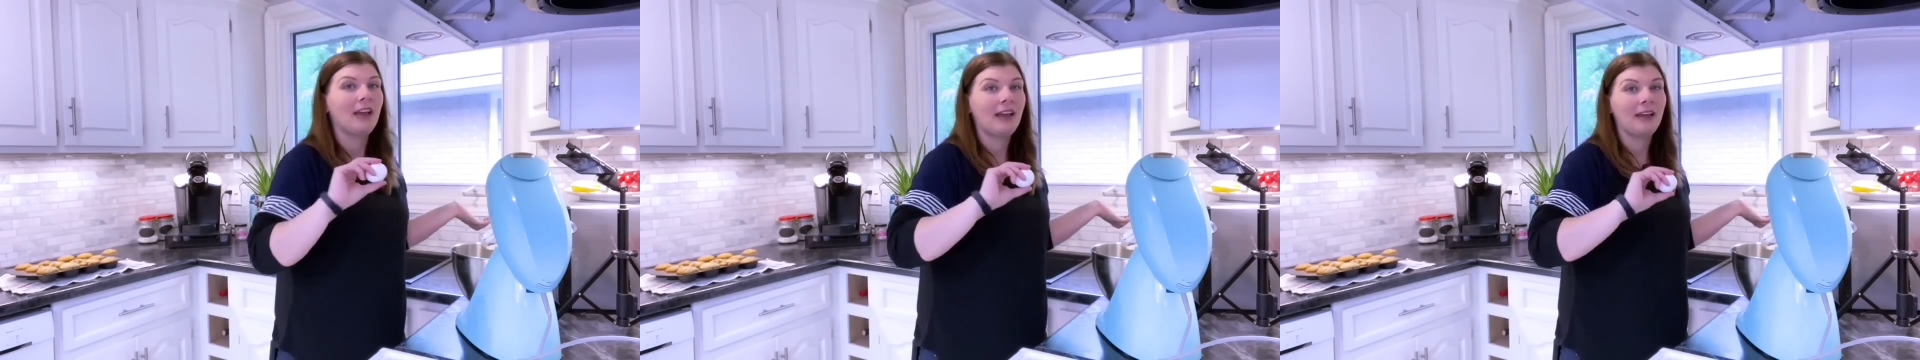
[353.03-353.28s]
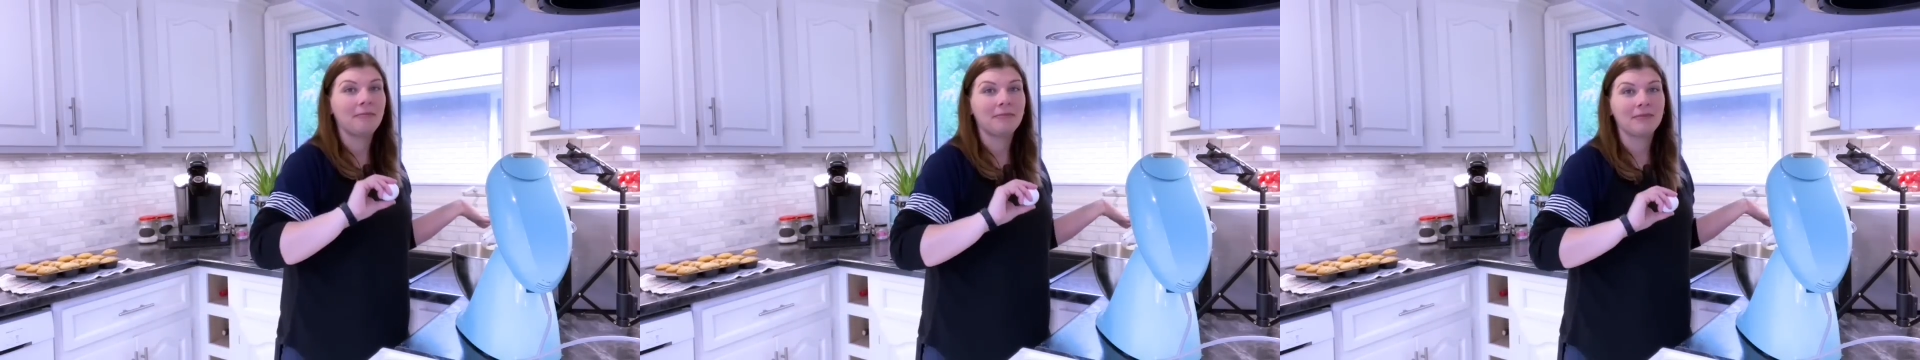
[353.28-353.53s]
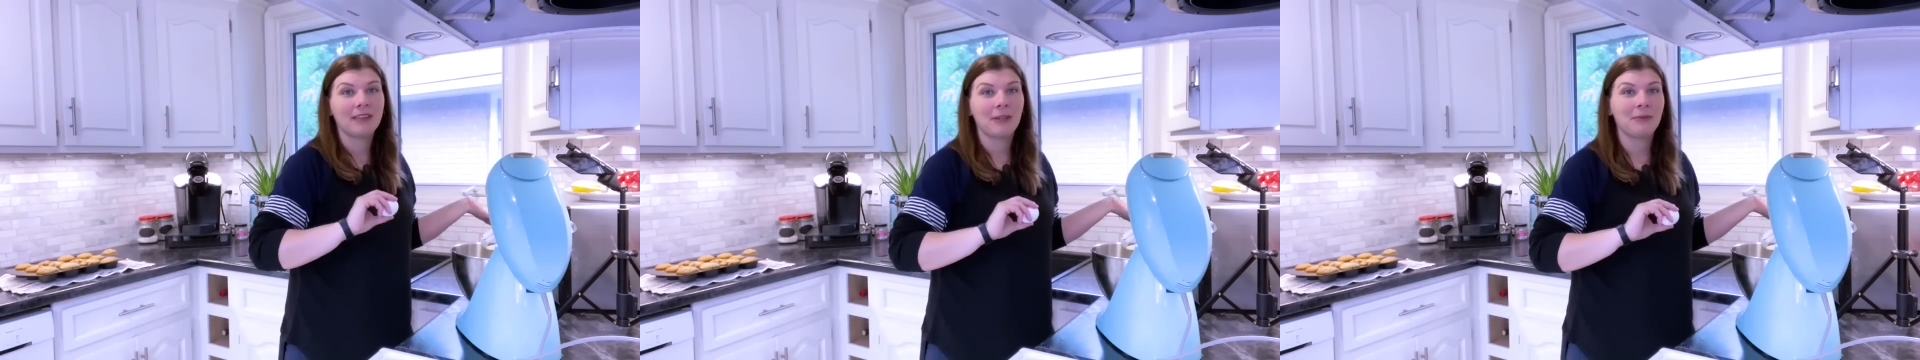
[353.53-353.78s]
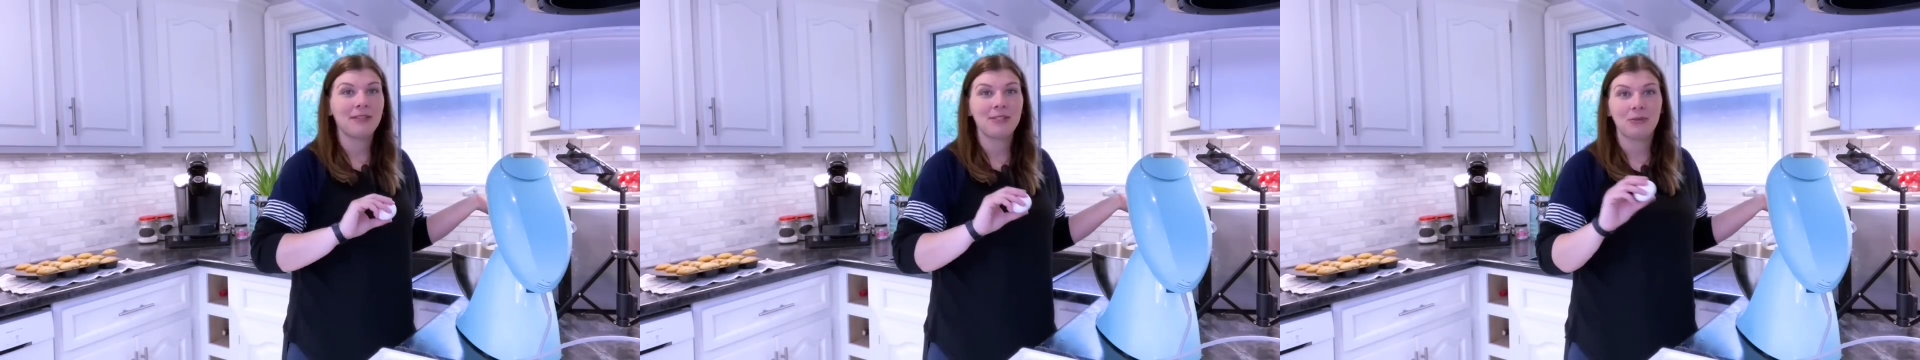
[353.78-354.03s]

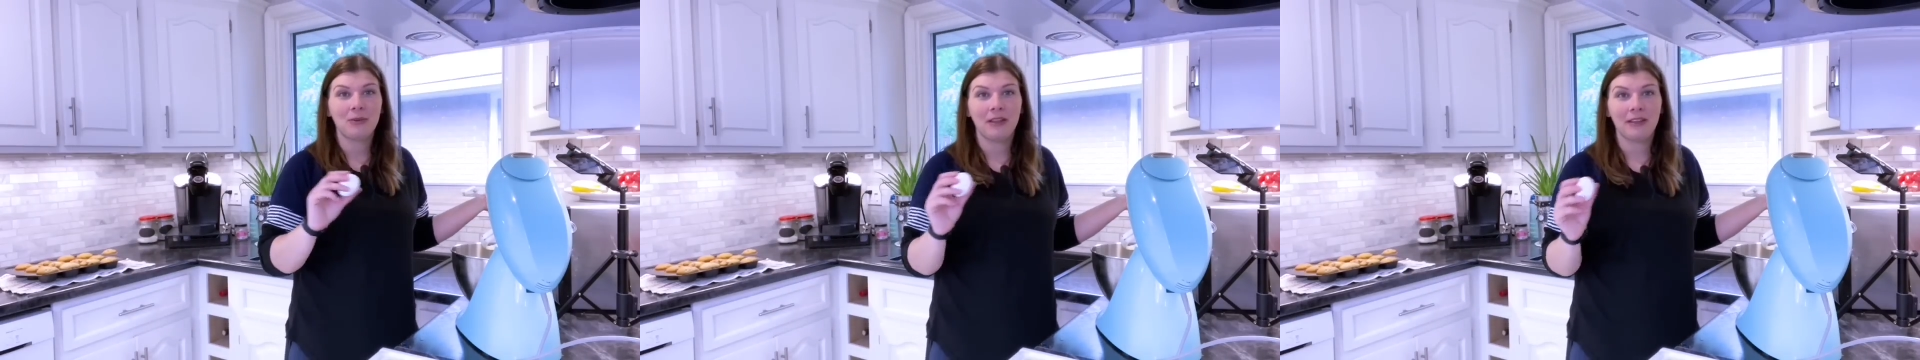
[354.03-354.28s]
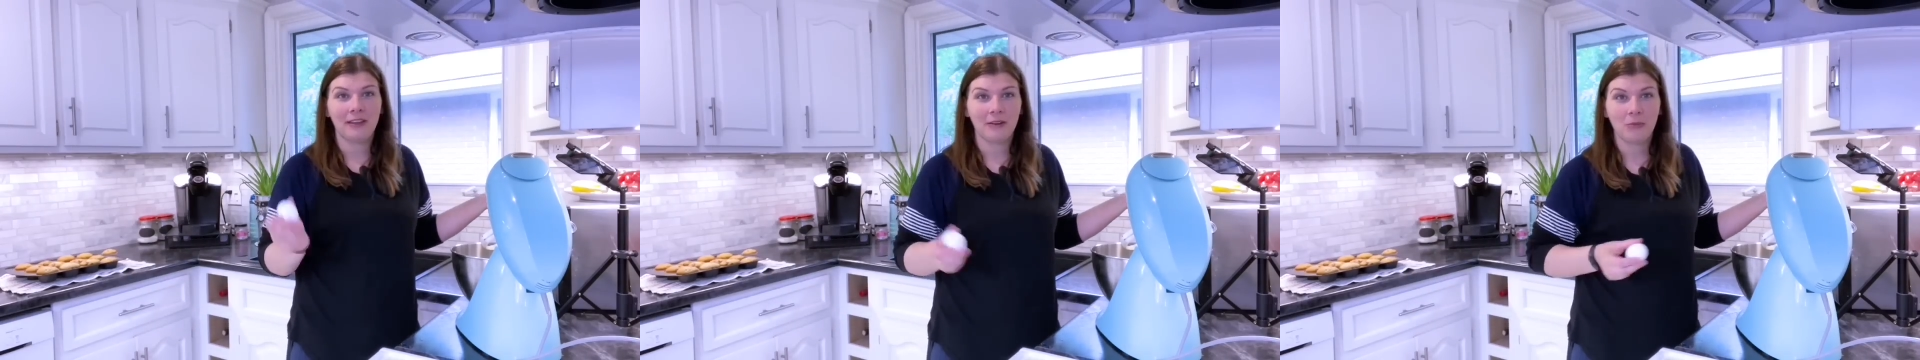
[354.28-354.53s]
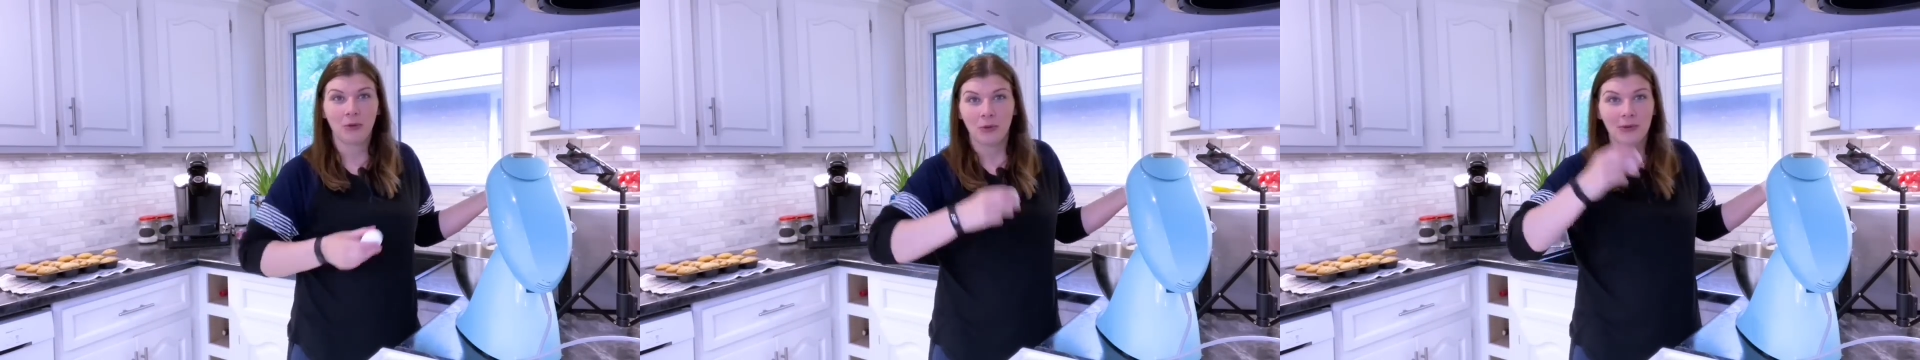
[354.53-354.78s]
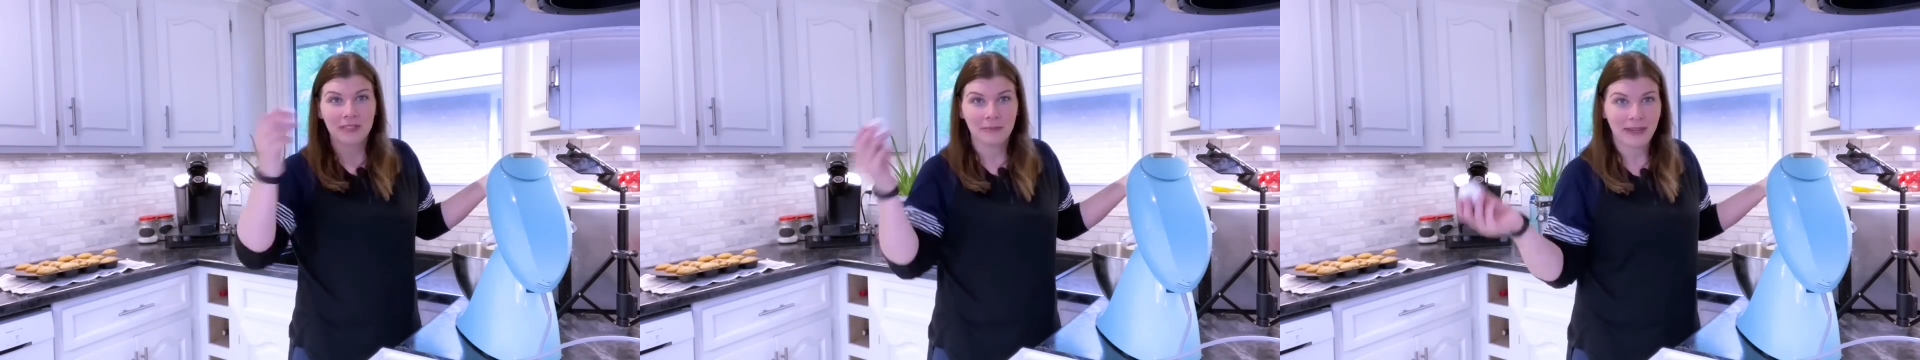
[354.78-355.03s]
Otherwise you will hear more
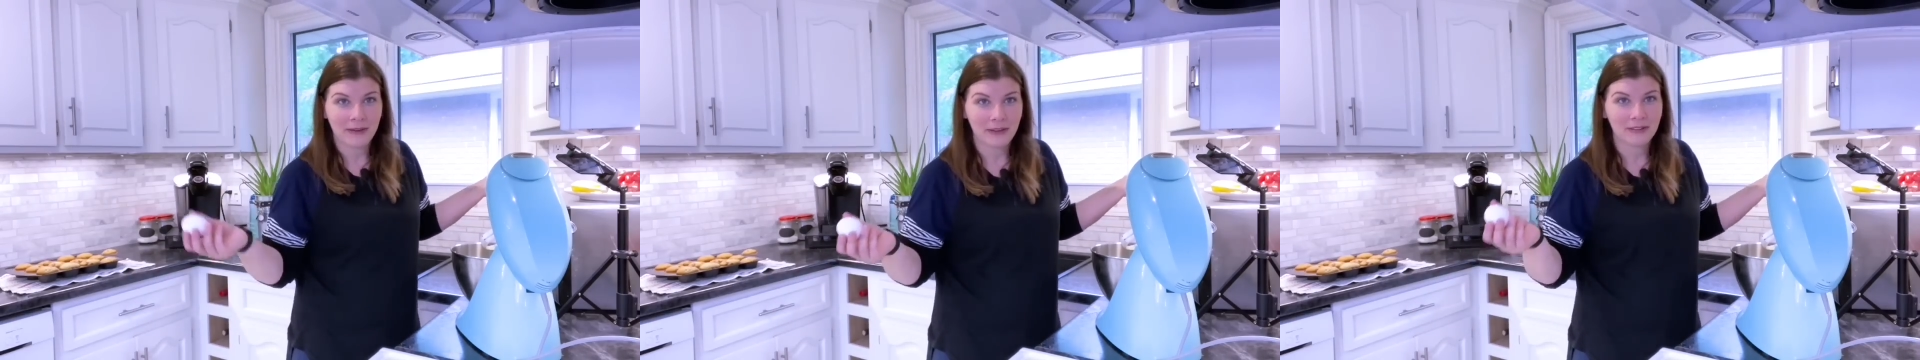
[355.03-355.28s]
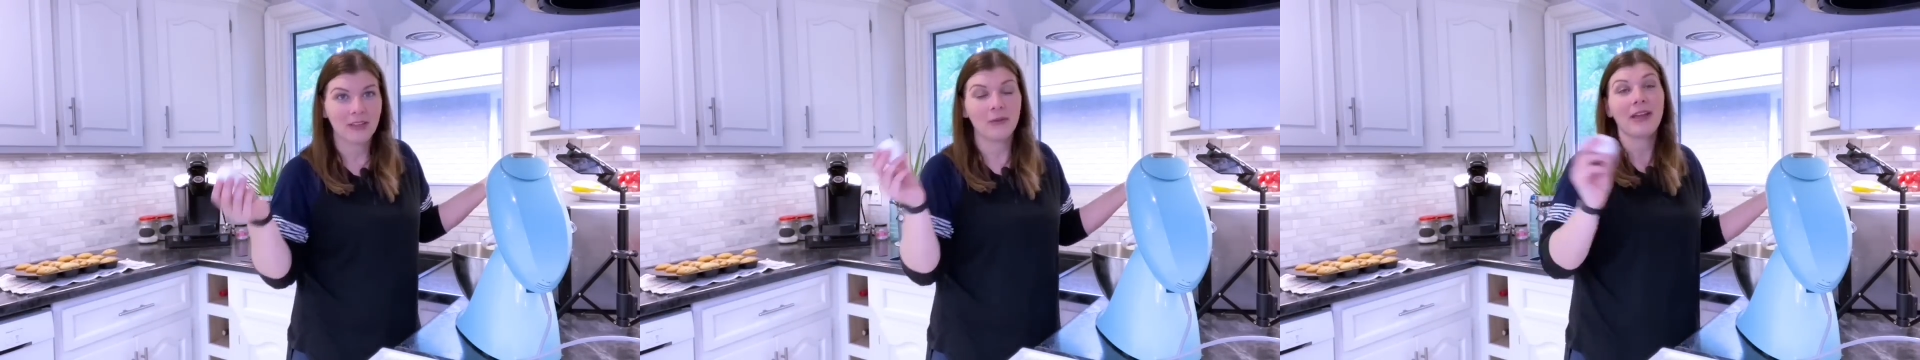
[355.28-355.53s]
noise in the background.